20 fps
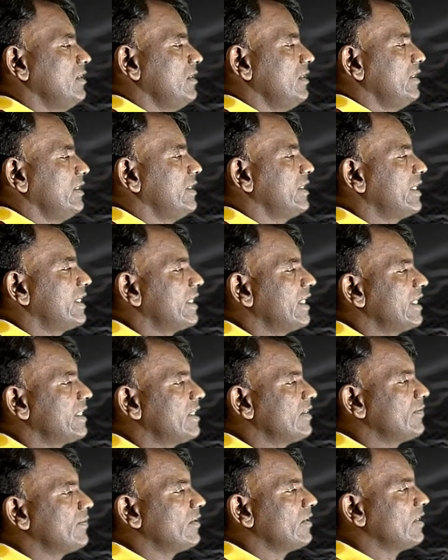Integrate
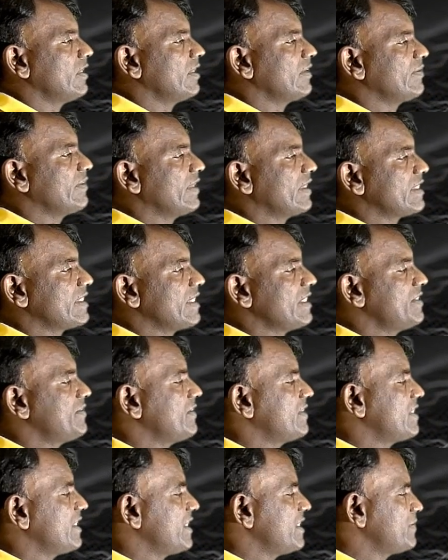the following functions
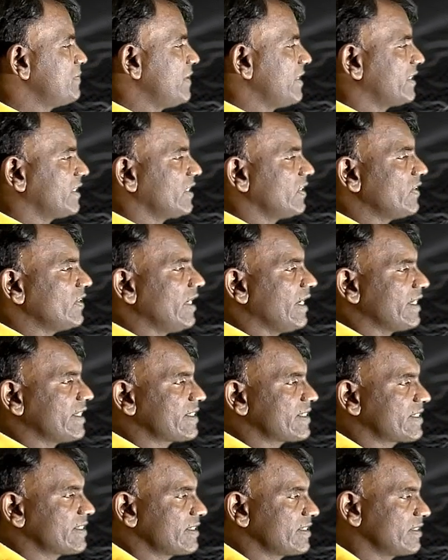with respect to
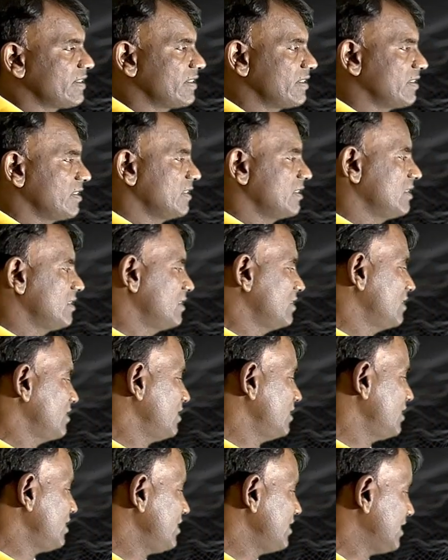x.
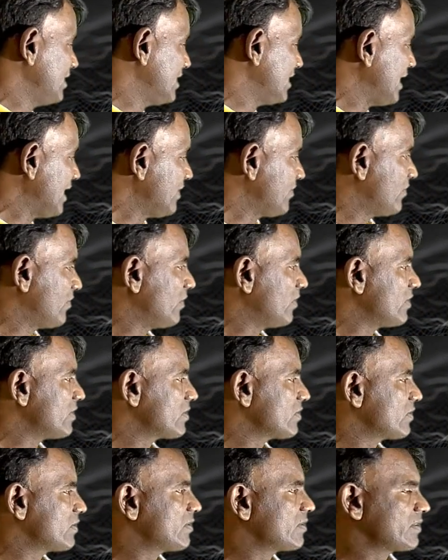In that
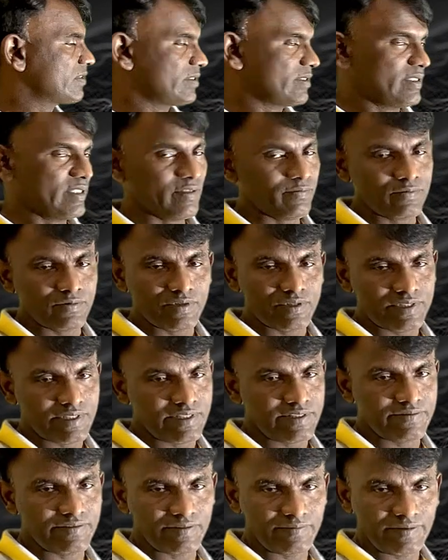4 sub
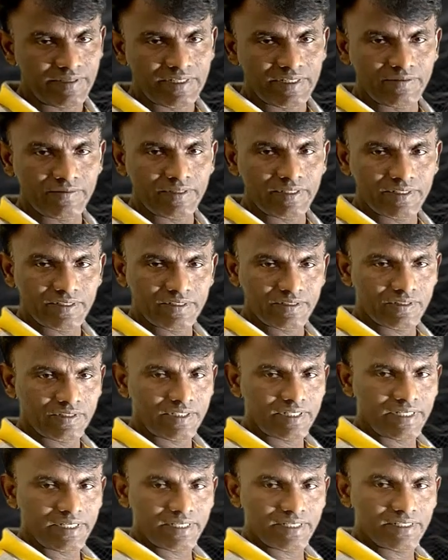questions will be given.
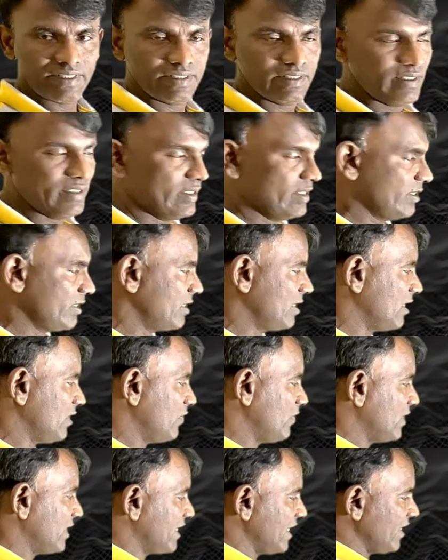Okay, now
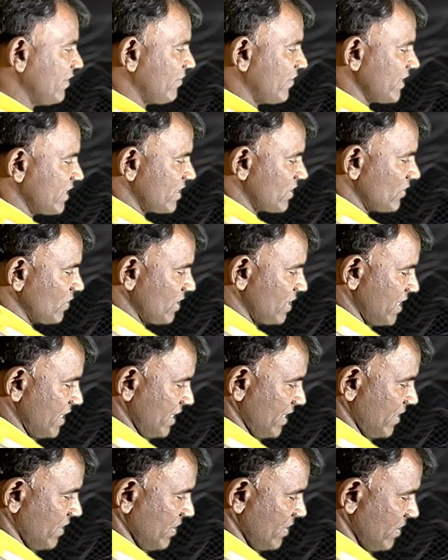we'll take first
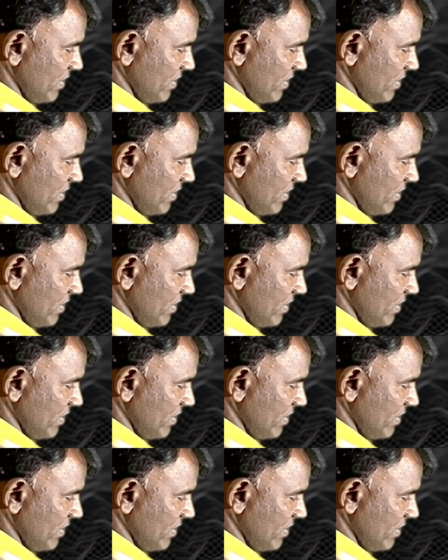question.